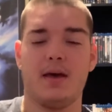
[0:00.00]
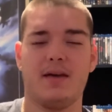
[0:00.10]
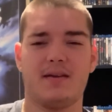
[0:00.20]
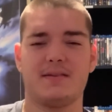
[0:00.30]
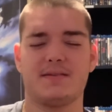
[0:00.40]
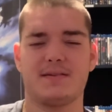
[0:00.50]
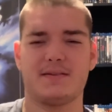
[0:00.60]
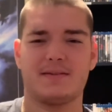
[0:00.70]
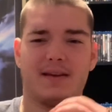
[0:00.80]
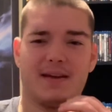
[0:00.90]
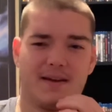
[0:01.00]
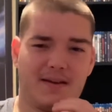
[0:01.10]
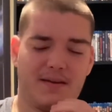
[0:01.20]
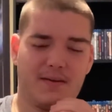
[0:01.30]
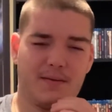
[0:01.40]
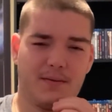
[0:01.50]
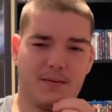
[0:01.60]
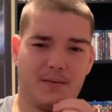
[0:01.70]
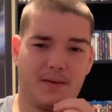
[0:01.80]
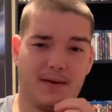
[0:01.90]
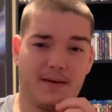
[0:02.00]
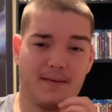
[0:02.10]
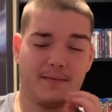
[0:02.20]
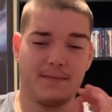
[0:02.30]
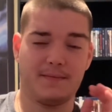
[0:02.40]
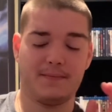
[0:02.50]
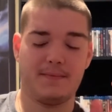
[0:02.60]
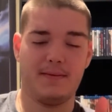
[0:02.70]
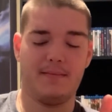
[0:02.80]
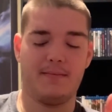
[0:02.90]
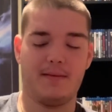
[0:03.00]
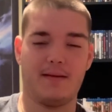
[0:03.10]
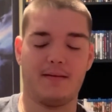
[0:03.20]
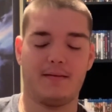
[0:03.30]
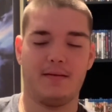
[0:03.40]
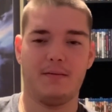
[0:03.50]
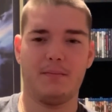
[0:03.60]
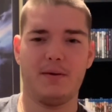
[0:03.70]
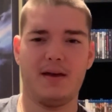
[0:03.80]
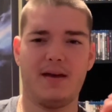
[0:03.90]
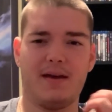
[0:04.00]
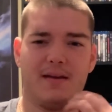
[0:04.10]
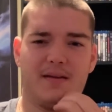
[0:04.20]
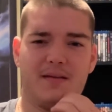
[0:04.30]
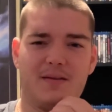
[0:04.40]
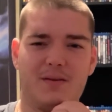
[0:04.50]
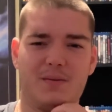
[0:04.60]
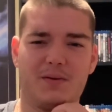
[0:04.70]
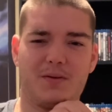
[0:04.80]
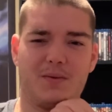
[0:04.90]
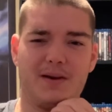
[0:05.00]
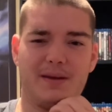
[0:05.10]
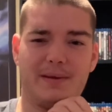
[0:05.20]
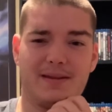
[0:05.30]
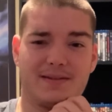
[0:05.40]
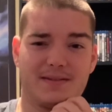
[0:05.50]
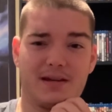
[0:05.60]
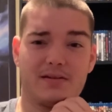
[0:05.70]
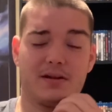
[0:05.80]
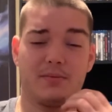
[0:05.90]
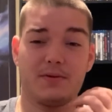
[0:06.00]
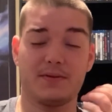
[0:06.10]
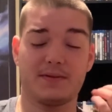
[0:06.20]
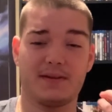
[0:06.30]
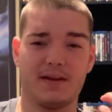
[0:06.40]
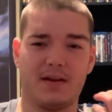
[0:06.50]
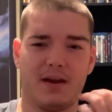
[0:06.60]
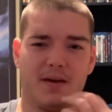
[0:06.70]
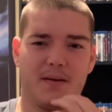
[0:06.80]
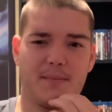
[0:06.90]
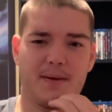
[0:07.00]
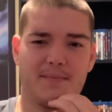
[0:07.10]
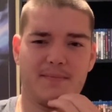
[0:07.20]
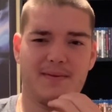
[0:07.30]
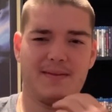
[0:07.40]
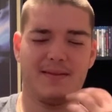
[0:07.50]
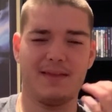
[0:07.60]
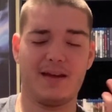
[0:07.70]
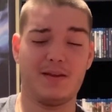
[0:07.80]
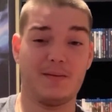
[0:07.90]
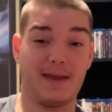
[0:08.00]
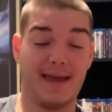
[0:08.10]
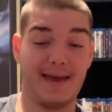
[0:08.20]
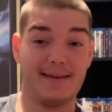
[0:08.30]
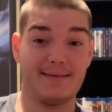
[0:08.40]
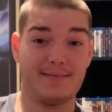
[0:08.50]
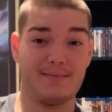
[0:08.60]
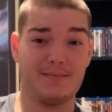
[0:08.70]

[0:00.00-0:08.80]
It's just like, okay, yeah, and there were quite a bit of stunt doubles that I mean, that you can